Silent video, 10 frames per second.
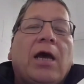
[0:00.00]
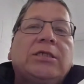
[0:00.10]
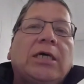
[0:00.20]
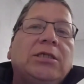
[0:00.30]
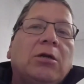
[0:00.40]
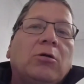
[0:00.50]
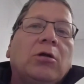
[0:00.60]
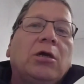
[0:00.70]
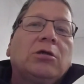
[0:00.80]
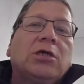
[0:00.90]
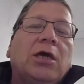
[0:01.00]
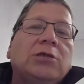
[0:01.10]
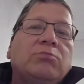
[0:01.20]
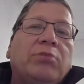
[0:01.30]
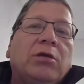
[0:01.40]
As I said earlier,
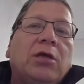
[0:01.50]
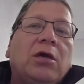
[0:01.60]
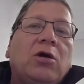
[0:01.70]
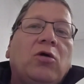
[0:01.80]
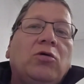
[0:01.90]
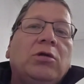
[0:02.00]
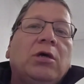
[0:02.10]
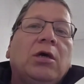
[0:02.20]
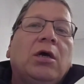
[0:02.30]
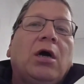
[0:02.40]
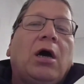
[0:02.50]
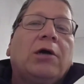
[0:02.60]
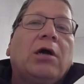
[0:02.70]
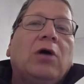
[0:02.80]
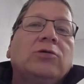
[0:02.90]
today's building code,
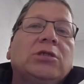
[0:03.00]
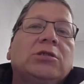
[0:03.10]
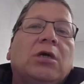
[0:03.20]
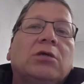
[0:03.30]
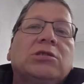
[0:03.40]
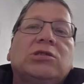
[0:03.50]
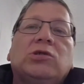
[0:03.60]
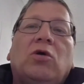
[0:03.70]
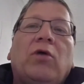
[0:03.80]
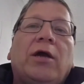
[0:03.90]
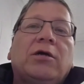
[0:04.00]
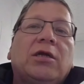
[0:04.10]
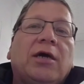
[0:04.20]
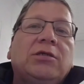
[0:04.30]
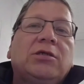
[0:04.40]
our houses are so
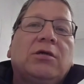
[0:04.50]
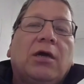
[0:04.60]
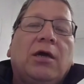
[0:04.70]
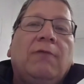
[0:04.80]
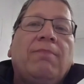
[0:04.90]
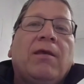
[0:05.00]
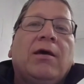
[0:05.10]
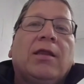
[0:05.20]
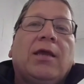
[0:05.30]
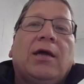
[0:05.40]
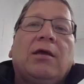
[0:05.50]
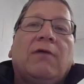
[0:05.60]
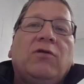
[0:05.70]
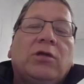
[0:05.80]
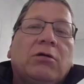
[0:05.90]
airtight today that
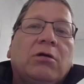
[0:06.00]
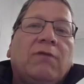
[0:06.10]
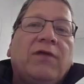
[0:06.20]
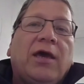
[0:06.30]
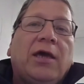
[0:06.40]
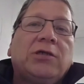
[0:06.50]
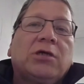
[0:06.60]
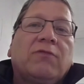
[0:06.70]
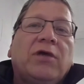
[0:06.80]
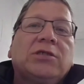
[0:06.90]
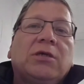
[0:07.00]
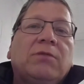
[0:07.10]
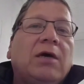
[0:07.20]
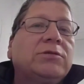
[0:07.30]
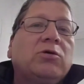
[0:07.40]
if you turn off the HRV,
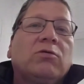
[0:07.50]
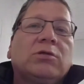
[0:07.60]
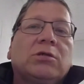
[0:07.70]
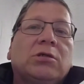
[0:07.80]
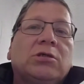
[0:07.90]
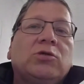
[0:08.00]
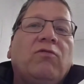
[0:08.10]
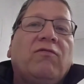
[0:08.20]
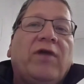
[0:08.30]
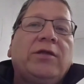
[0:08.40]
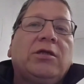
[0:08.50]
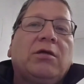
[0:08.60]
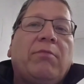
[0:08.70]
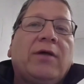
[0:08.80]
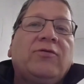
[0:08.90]
sometimes there's no vent in
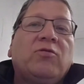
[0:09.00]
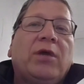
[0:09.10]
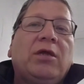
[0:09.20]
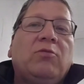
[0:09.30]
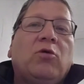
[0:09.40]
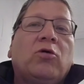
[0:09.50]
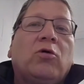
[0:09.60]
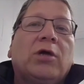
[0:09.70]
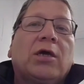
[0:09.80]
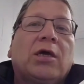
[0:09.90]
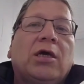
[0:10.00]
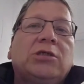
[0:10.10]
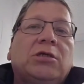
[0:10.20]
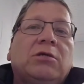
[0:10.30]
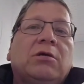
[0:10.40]
the bathroom anymore or the
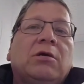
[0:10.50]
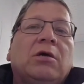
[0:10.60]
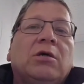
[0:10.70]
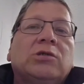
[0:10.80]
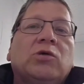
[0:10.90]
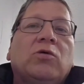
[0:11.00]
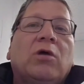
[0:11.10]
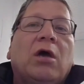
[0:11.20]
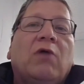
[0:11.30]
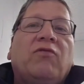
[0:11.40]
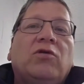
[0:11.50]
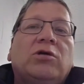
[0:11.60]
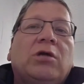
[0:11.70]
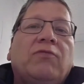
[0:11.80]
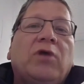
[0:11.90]
kitchen. So if you
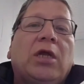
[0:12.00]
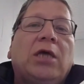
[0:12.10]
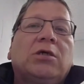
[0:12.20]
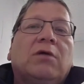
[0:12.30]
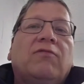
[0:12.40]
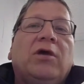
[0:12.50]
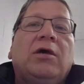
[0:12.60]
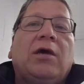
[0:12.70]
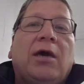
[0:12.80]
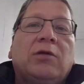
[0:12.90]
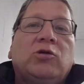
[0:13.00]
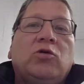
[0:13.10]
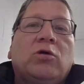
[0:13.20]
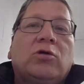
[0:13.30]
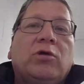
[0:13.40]
turn off that HRV and
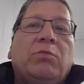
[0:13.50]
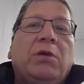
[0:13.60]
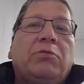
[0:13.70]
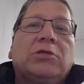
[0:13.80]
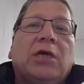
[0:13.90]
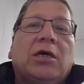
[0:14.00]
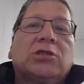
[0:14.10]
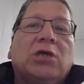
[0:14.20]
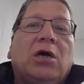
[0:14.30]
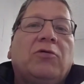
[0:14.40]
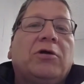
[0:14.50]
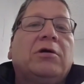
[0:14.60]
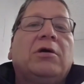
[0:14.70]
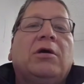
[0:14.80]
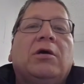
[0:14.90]
2 or 3 people take a shower,
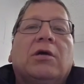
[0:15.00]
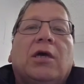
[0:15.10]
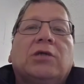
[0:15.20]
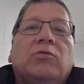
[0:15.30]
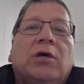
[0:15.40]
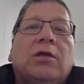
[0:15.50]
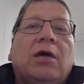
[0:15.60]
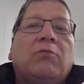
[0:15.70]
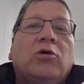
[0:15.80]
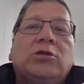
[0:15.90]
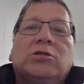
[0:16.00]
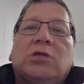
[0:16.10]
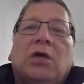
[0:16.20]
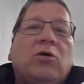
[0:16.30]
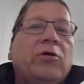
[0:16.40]
guess what? That moisture
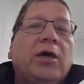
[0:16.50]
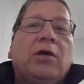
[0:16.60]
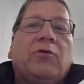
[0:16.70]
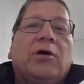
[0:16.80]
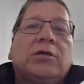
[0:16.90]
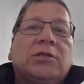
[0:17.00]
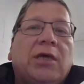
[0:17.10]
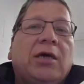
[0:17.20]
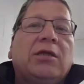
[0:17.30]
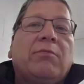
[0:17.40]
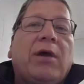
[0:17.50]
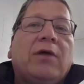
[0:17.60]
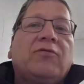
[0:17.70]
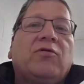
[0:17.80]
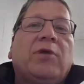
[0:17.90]
is not going anywhere. It's staying in the
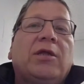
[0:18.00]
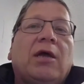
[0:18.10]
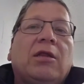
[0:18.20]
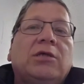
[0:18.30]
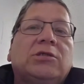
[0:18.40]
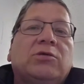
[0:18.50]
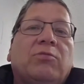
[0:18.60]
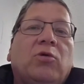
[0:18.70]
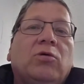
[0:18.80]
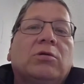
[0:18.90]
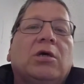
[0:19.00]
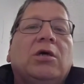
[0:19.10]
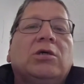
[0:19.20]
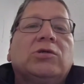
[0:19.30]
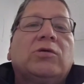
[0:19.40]
bathroom and that leads to mold.
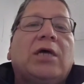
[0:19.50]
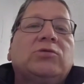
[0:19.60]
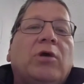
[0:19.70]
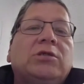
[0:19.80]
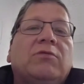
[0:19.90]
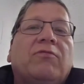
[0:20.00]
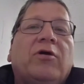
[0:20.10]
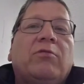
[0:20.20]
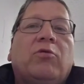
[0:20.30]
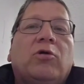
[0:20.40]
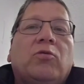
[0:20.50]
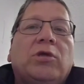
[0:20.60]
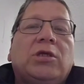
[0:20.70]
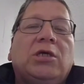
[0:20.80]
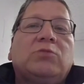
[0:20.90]
So that's why it's very important
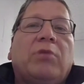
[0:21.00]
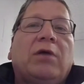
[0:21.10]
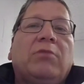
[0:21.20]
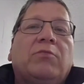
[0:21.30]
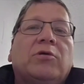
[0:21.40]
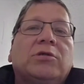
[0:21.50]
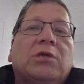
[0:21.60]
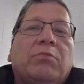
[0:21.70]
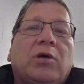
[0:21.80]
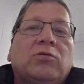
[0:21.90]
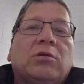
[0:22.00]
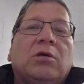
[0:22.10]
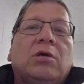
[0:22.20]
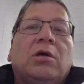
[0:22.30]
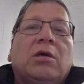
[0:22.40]
we teach band members about
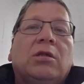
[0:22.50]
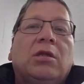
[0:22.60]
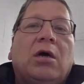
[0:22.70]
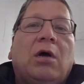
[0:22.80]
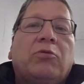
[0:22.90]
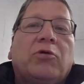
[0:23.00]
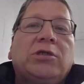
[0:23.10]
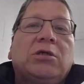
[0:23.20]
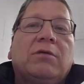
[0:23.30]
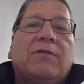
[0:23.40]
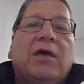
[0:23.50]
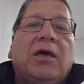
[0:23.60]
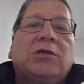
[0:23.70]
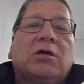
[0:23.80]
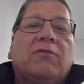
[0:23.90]
the operation of the
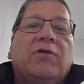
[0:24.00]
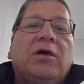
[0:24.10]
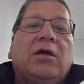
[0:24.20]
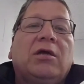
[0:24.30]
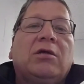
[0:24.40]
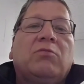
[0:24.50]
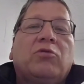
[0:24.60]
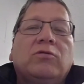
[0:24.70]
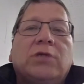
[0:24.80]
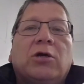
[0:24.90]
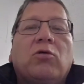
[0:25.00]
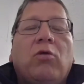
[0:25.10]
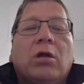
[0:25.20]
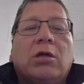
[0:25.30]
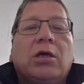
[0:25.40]
HRV, and it improves air
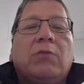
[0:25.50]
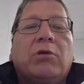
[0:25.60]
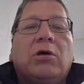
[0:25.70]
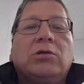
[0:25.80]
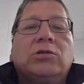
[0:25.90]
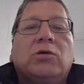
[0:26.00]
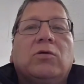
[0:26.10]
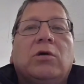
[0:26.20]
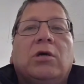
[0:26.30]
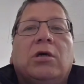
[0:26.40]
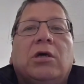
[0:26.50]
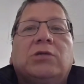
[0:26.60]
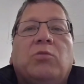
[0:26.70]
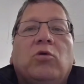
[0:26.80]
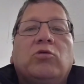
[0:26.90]
quality, but also
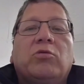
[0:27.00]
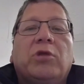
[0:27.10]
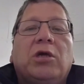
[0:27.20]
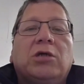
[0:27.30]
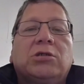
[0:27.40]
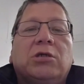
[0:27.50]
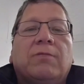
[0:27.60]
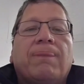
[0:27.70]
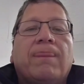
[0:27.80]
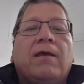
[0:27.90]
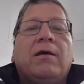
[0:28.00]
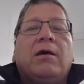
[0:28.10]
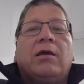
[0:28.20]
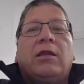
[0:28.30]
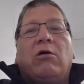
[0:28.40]
it's mold remediation.
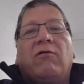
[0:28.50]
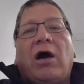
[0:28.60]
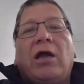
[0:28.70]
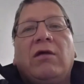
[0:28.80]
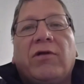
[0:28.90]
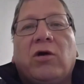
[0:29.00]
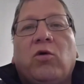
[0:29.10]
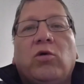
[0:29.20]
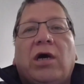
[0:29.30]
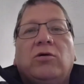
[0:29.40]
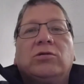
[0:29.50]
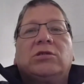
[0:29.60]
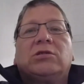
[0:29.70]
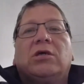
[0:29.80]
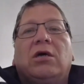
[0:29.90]
Now, I live in an old
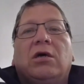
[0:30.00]
house.